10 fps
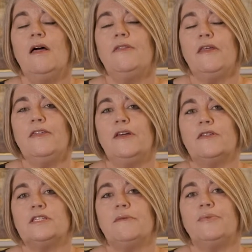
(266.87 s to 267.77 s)
The other thing
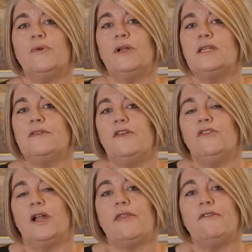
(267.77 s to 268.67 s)
that's important is if you've
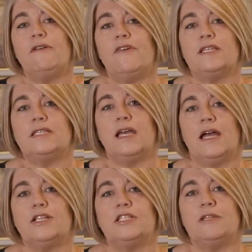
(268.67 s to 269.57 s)
got other
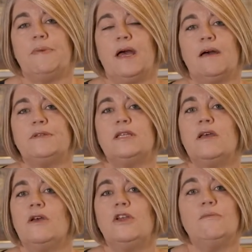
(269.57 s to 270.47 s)
investigations, perhaps
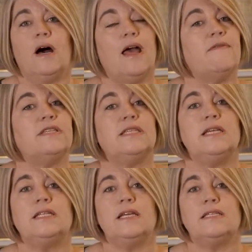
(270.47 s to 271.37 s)
you might have a
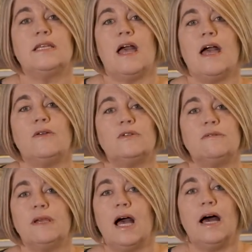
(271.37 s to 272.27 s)
CT scan or
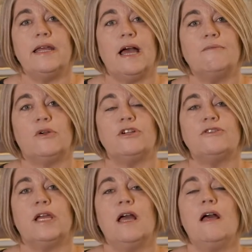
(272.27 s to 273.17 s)
some cardiac
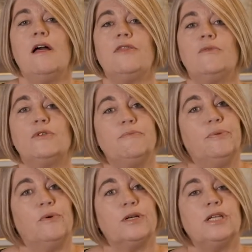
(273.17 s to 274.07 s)
monitoring that was
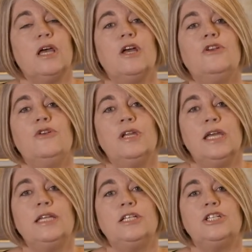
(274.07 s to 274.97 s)
booked. You
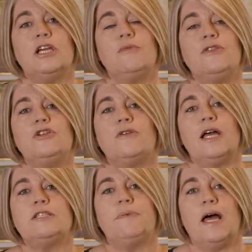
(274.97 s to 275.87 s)
need to check with your
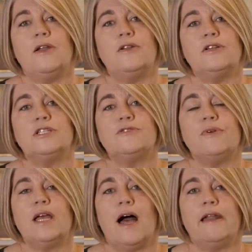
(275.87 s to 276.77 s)
transplant nurses
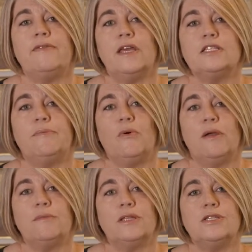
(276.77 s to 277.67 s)
regarding these
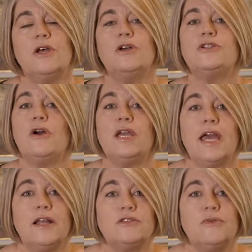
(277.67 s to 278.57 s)
appointments. Don't
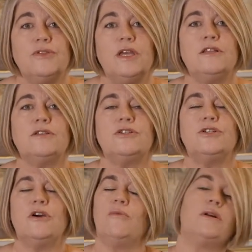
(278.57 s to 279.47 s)
cancel things because you
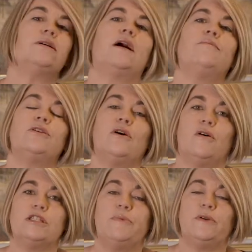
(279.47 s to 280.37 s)
don't want to come to the
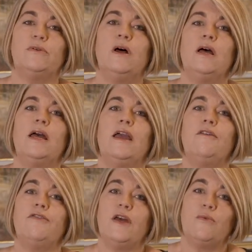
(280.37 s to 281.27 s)
hospital.
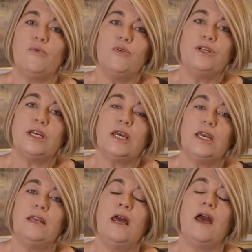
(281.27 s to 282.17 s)
If they're
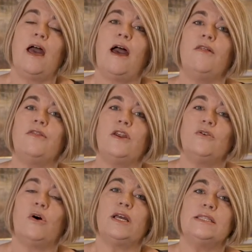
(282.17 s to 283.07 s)
routine and they're
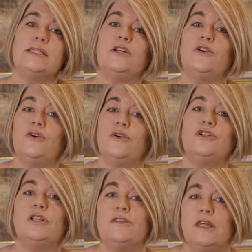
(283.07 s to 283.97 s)
not considered
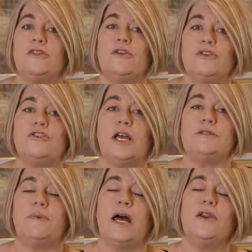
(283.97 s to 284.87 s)
urgent, then the
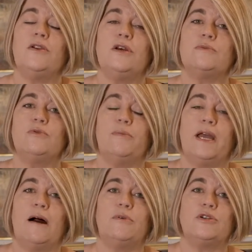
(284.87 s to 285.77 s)
transplant nurse will
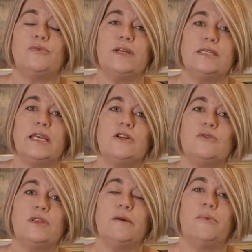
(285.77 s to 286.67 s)
be able to
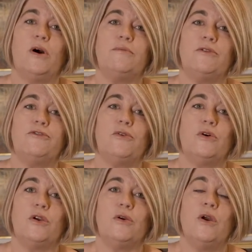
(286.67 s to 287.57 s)
reschedule the appointment
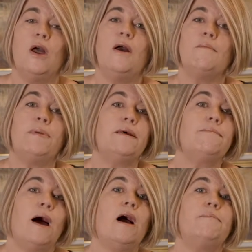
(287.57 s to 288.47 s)
for you. But it
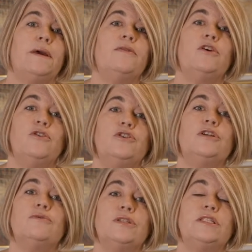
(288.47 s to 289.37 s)
might be that
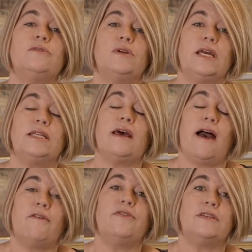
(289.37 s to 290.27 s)
you still need to
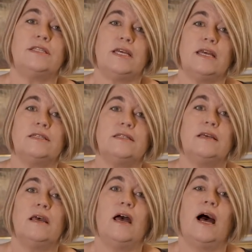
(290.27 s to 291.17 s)
have this test.
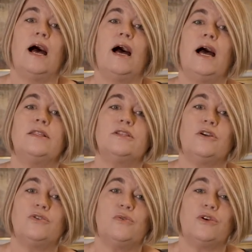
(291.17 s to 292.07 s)
And so
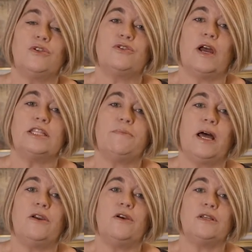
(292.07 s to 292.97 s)
talk to the
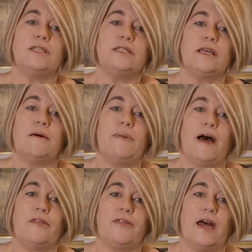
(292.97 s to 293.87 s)
transplant nurses
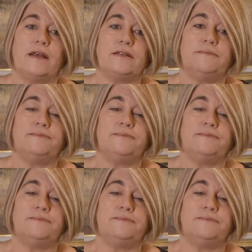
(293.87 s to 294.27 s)
about that.